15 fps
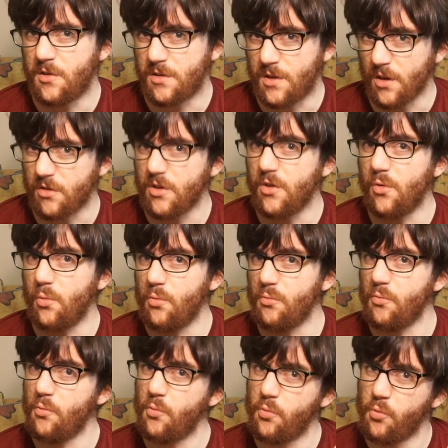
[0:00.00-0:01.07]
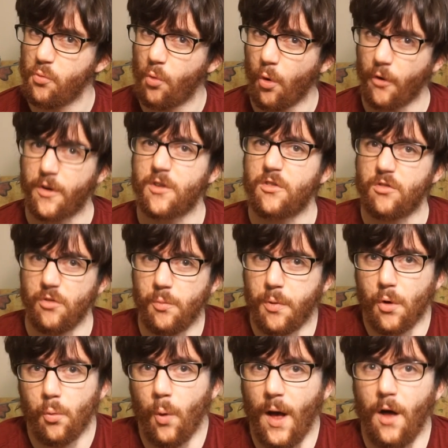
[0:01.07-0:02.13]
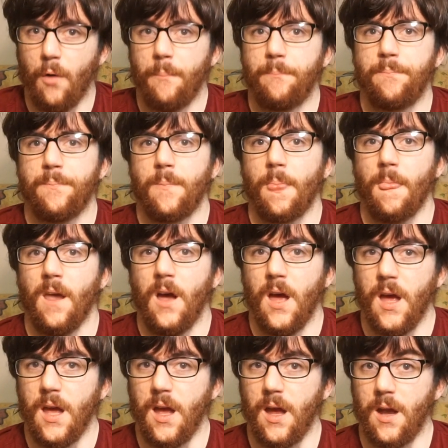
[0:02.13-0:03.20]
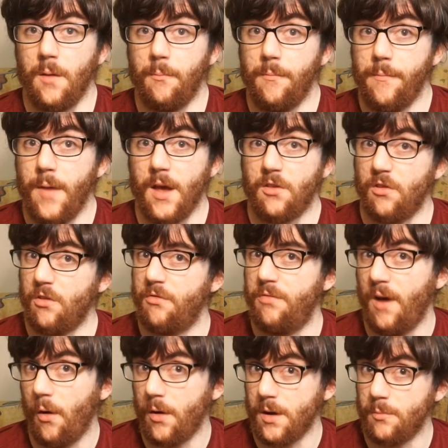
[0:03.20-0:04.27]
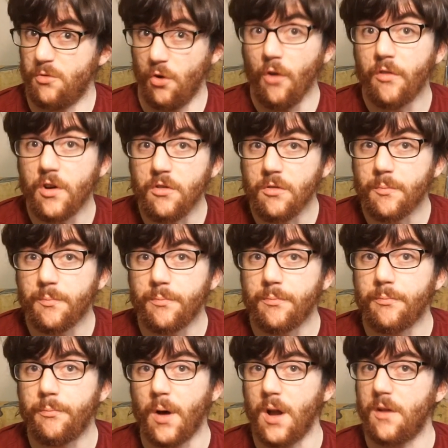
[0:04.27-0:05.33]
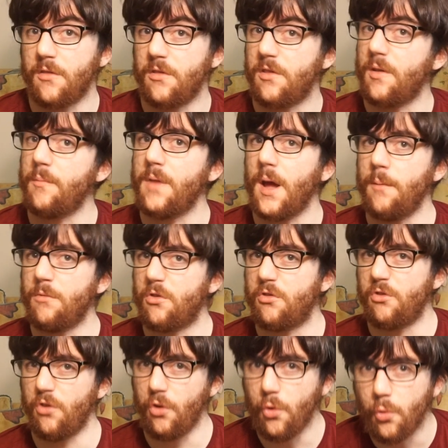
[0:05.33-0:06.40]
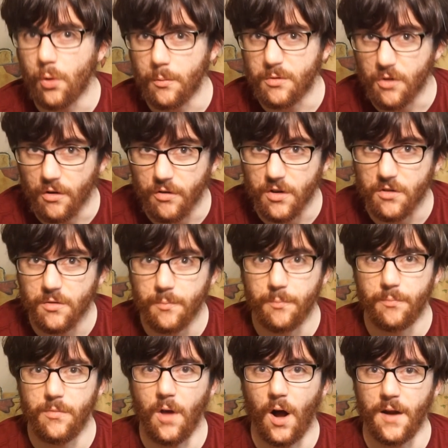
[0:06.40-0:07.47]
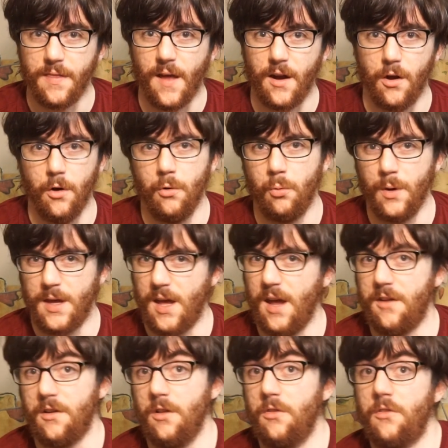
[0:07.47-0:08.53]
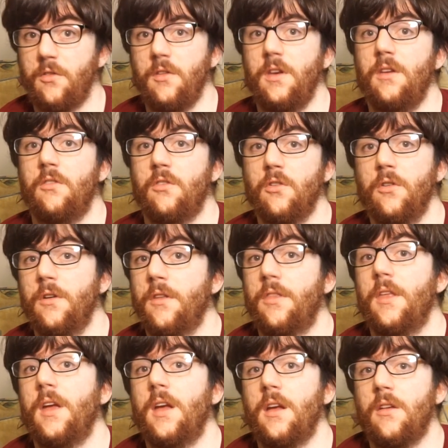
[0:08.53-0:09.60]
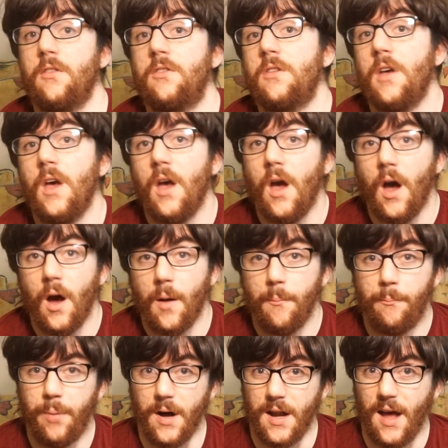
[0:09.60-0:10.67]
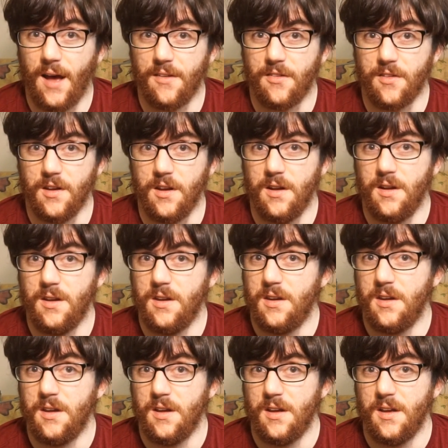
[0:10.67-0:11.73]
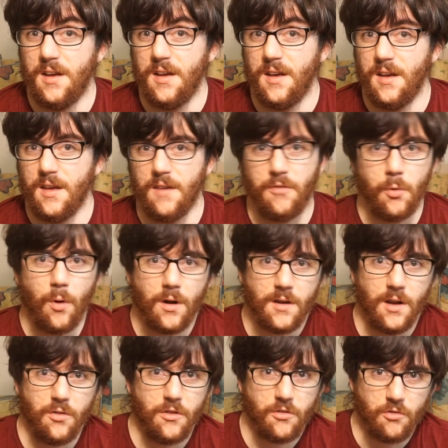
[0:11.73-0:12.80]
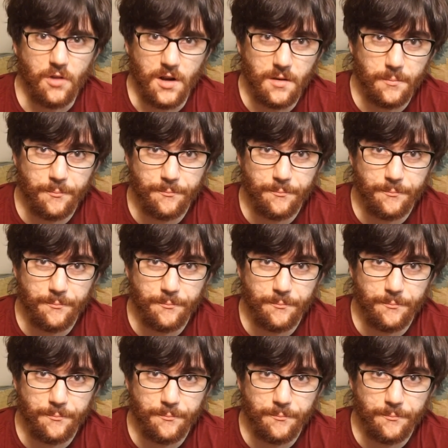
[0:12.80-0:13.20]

doesn't work super well. It makes us very observant, but sometimes too observant. Not in that, oh, we can't unsee certain things, but as in, if you walk down the street,